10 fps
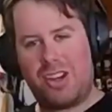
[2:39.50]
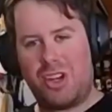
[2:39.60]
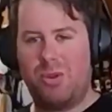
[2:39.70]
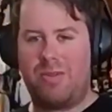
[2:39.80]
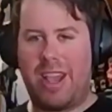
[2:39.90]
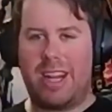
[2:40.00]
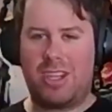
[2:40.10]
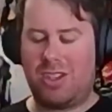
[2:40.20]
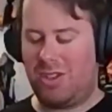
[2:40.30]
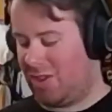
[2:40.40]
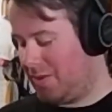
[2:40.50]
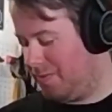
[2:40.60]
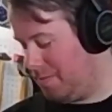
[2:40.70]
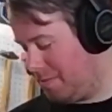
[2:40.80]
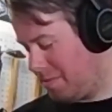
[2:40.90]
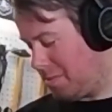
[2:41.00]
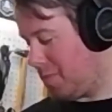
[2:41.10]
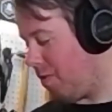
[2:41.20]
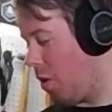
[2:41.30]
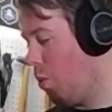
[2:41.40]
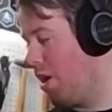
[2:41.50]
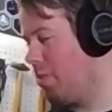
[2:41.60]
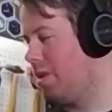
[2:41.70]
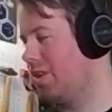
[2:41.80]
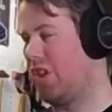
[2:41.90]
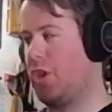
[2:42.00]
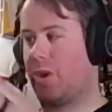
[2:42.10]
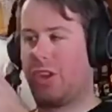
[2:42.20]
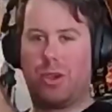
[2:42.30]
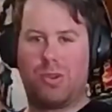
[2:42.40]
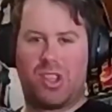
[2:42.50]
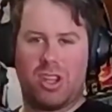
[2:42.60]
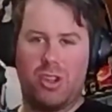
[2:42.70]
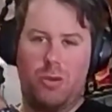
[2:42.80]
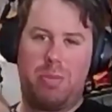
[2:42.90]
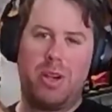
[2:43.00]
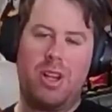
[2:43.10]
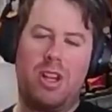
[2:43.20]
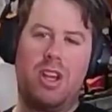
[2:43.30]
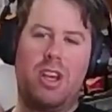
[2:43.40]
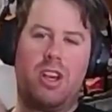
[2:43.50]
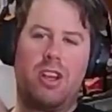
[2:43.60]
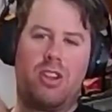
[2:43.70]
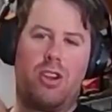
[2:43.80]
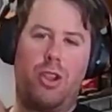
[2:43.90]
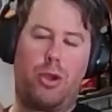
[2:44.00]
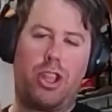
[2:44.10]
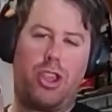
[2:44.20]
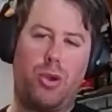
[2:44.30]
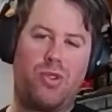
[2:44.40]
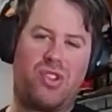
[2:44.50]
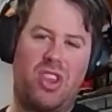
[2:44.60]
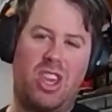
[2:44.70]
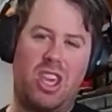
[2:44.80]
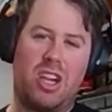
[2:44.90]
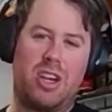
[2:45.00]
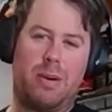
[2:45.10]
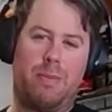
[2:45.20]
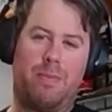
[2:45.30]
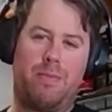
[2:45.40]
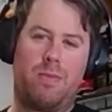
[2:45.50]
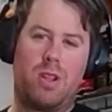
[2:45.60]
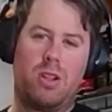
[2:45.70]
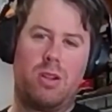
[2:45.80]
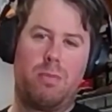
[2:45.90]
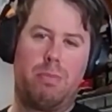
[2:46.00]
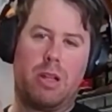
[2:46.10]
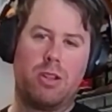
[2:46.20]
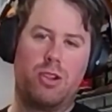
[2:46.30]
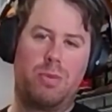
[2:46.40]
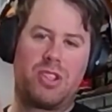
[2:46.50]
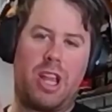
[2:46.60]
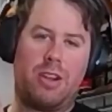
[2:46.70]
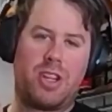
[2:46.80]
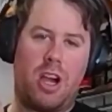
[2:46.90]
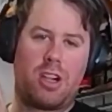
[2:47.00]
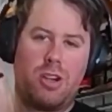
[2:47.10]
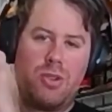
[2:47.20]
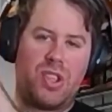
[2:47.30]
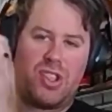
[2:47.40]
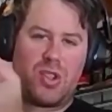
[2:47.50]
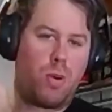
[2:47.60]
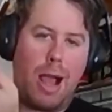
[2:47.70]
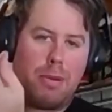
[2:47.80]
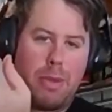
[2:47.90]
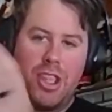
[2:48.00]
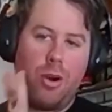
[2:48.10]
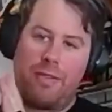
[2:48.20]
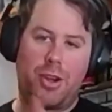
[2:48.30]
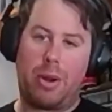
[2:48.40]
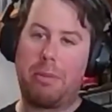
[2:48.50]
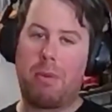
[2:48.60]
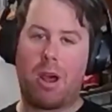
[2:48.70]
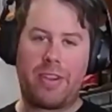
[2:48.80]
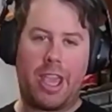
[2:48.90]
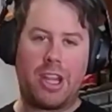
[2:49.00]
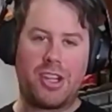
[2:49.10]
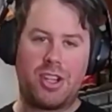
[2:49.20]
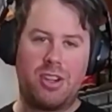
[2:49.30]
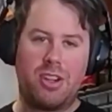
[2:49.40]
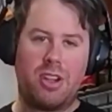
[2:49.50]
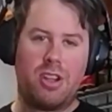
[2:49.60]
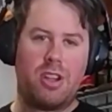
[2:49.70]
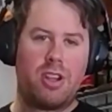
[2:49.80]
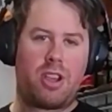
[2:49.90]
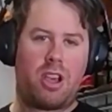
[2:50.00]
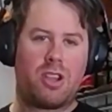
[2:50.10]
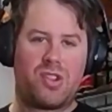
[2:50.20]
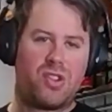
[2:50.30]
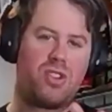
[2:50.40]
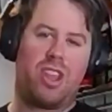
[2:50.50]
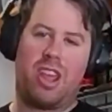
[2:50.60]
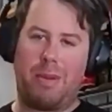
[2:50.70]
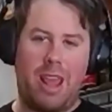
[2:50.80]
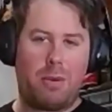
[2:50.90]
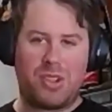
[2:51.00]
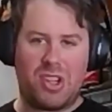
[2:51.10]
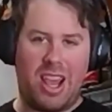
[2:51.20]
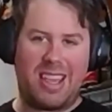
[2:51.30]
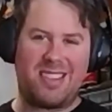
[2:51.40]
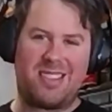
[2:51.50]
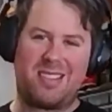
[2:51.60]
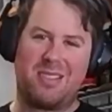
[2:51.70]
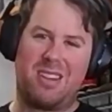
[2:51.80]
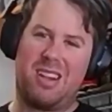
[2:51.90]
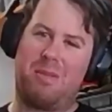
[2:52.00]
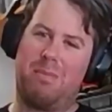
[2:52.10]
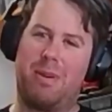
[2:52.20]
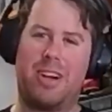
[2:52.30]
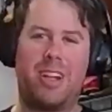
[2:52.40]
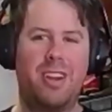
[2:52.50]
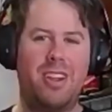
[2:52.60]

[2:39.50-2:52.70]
two advantages. One was that you could use the loop or you could use the belt loop style tacos and just wrap them in. You don't have to do any modification because, I mean, that was nice, but